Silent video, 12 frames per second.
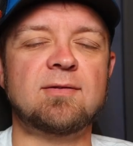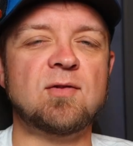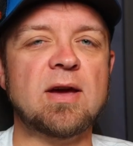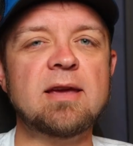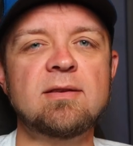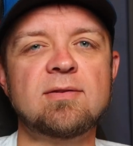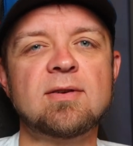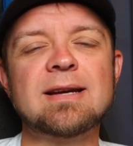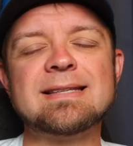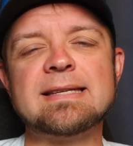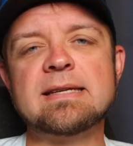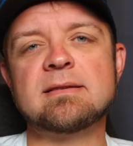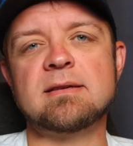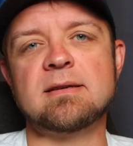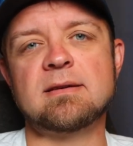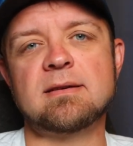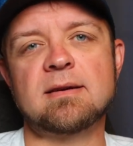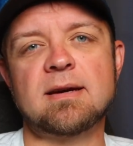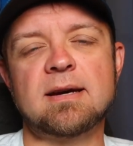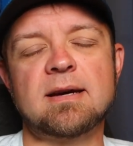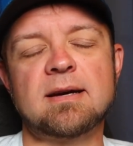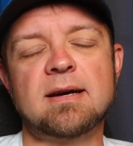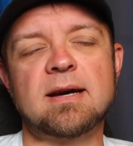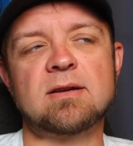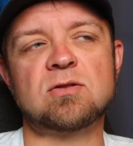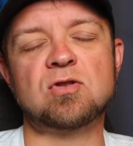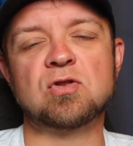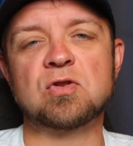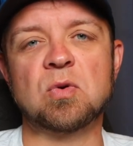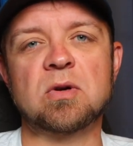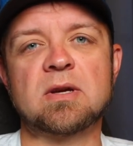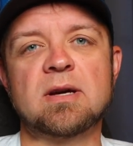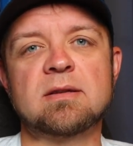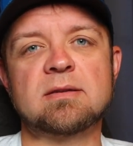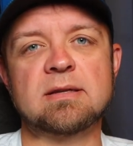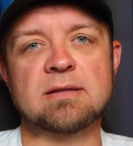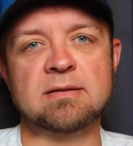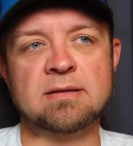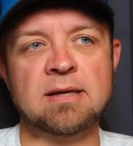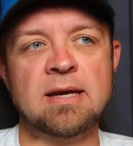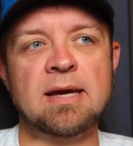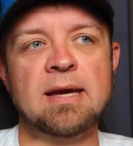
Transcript: as nice, not as easy uh, as shortcuts is.